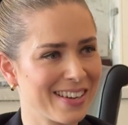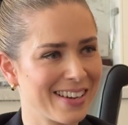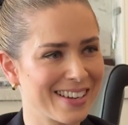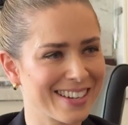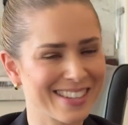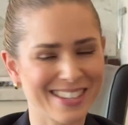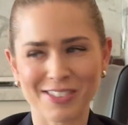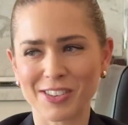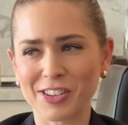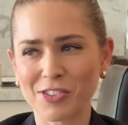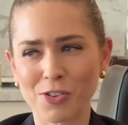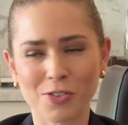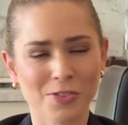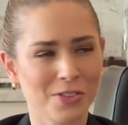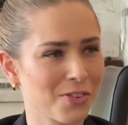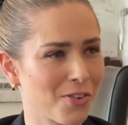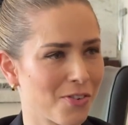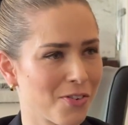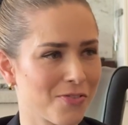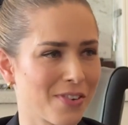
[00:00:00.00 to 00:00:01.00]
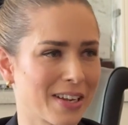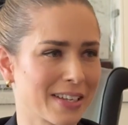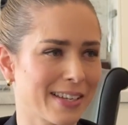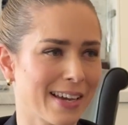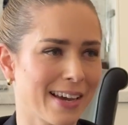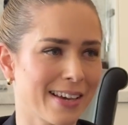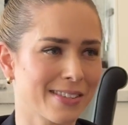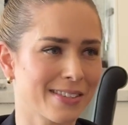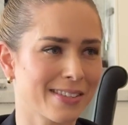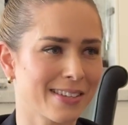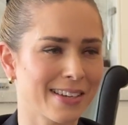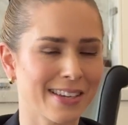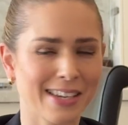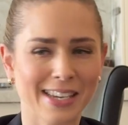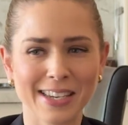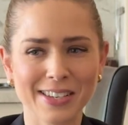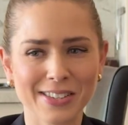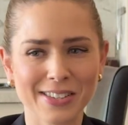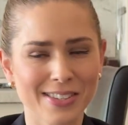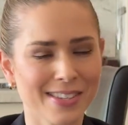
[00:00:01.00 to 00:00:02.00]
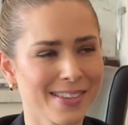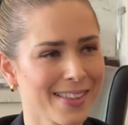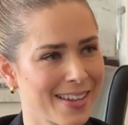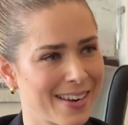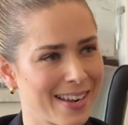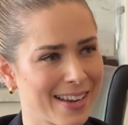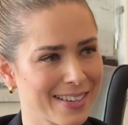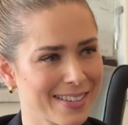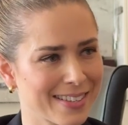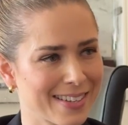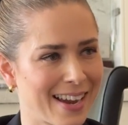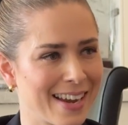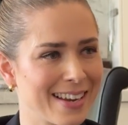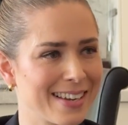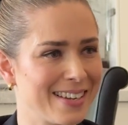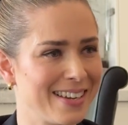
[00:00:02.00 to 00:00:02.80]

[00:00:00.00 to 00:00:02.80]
You're fantastic. Here's to the next 8